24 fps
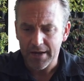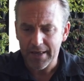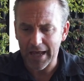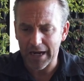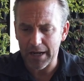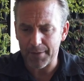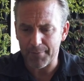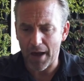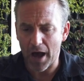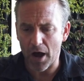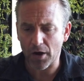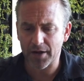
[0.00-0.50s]

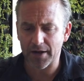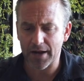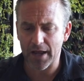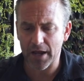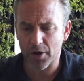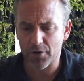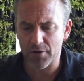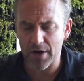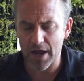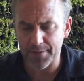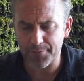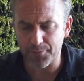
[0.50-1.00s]
Callum, how can
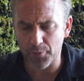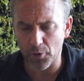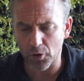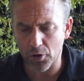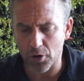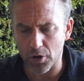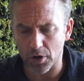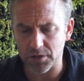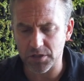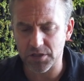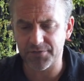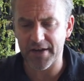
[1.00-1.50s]
I create
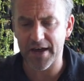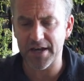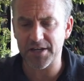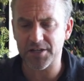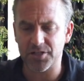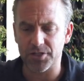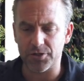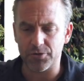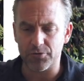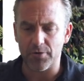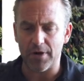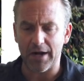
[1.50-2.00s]
more
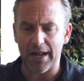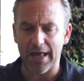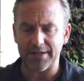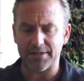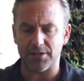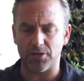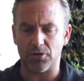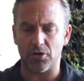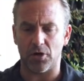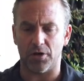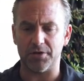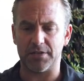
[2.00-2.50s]

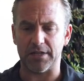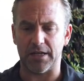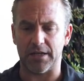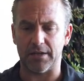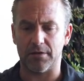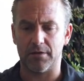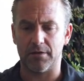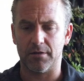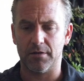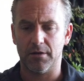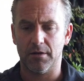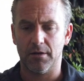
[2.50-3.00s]
conservation-related
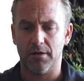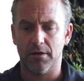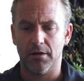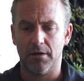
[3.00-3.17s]
content?